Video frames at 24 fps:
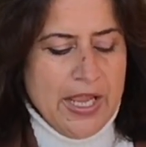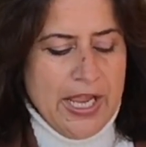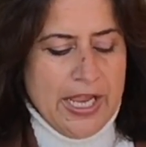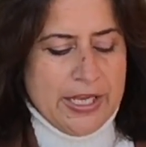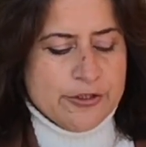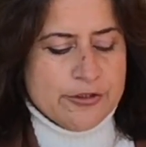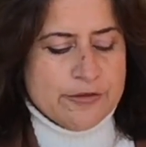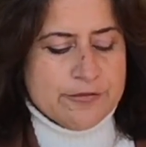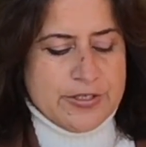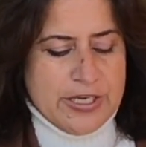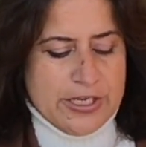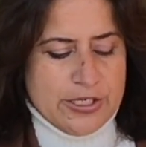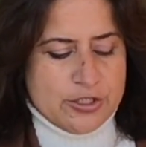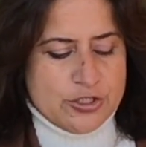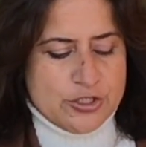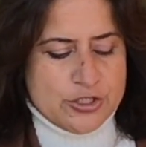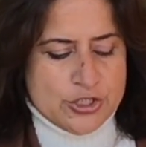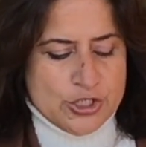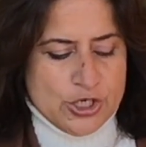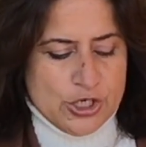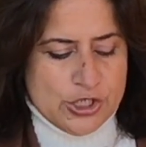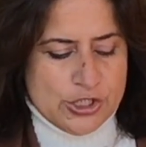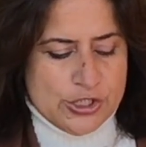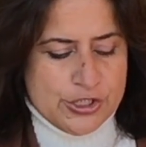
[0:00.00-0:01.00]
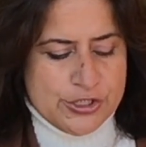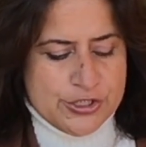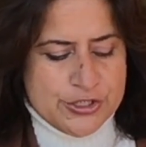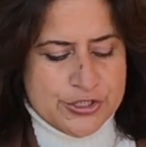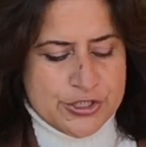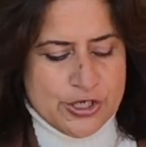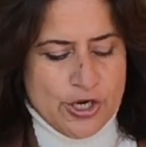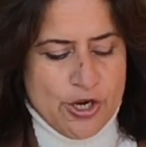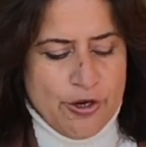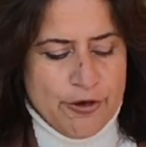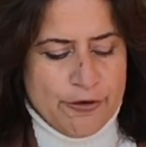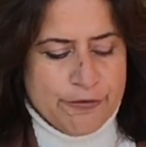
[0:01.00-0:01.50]
And you've taken
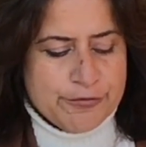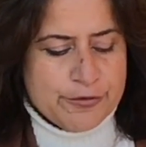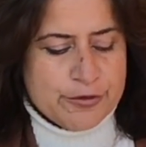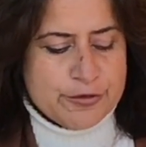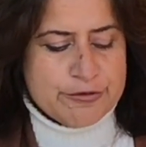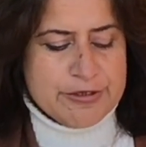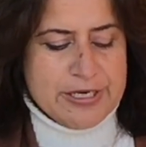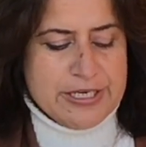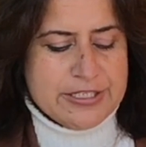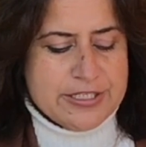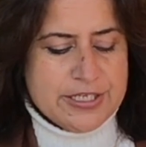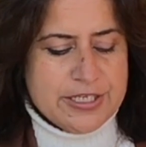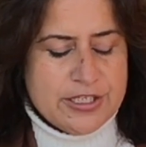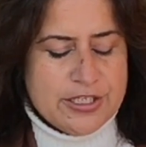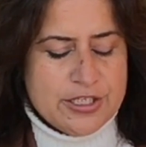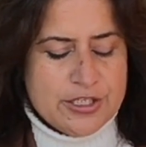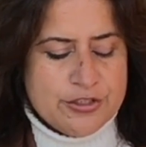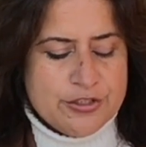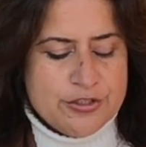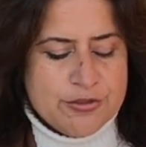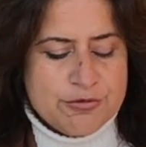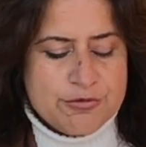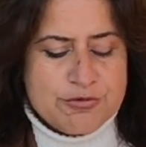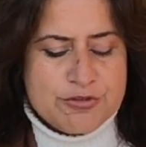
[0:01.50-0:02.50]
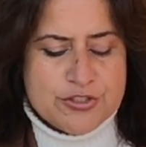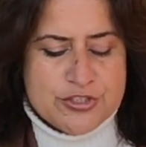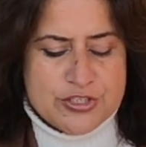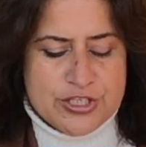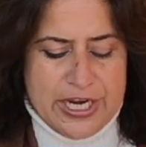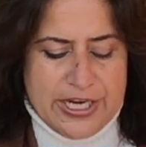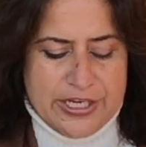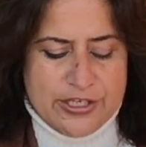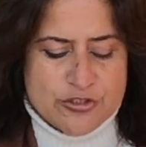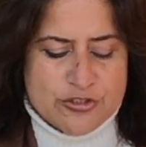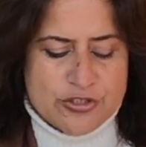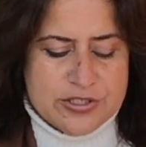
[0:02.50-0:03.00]
charge of creating new
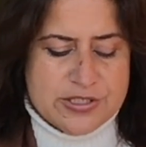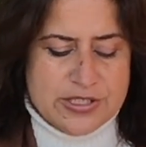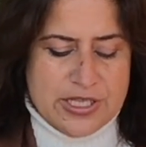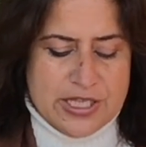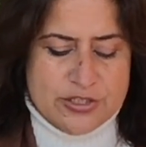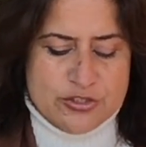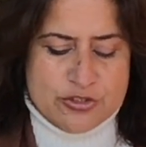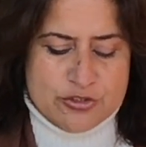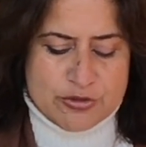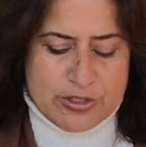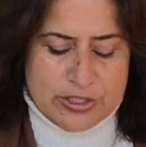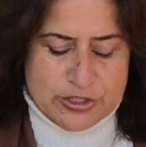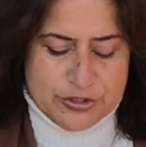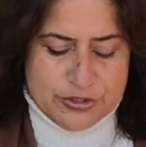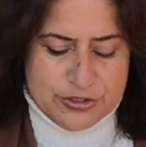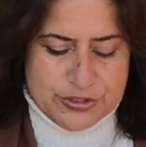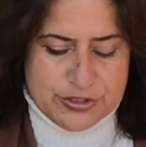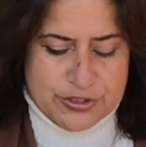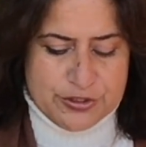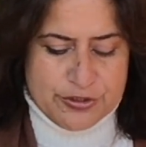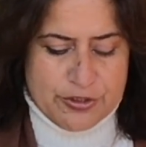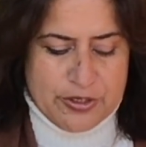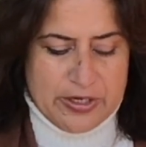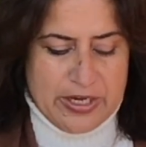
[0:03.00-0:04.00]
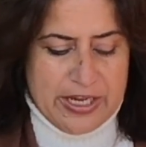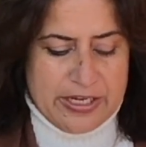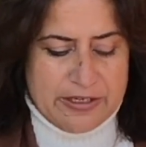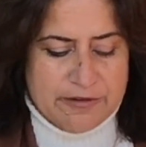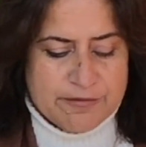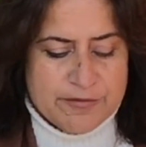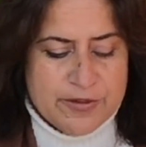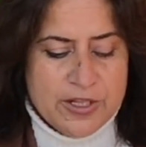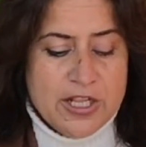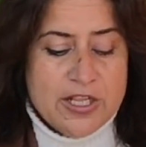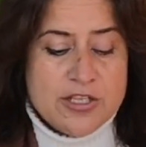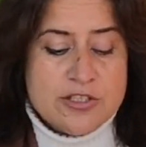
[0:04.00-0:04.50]
changes and structures in your life.